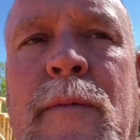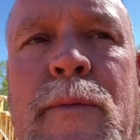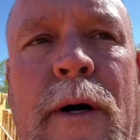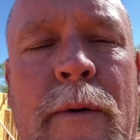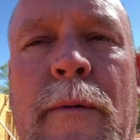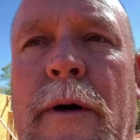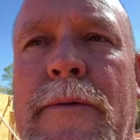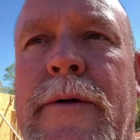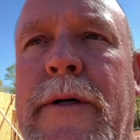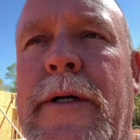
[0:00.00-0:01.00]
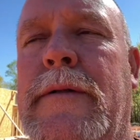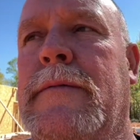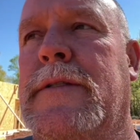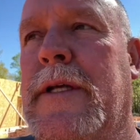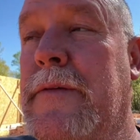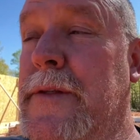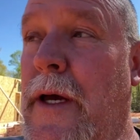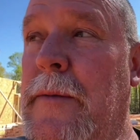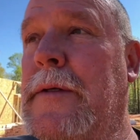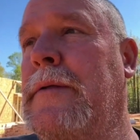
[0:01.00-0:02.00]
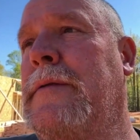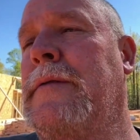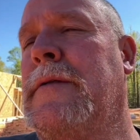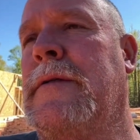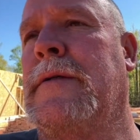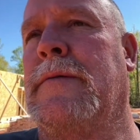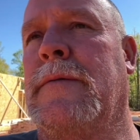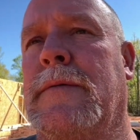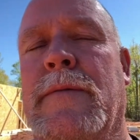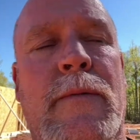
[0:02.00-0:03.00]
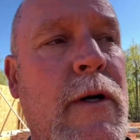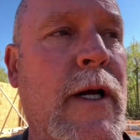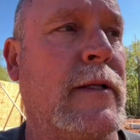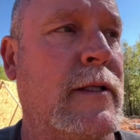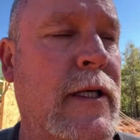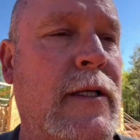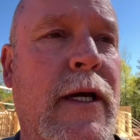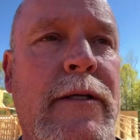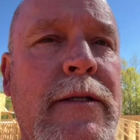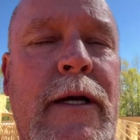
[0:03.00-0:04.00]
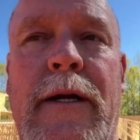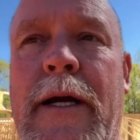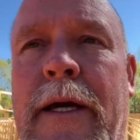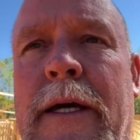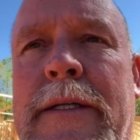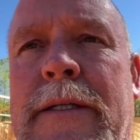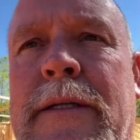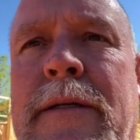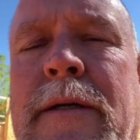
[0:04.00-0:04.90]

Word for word: but we worked through it. Stuff's coming. We'll work out the details later, I guess.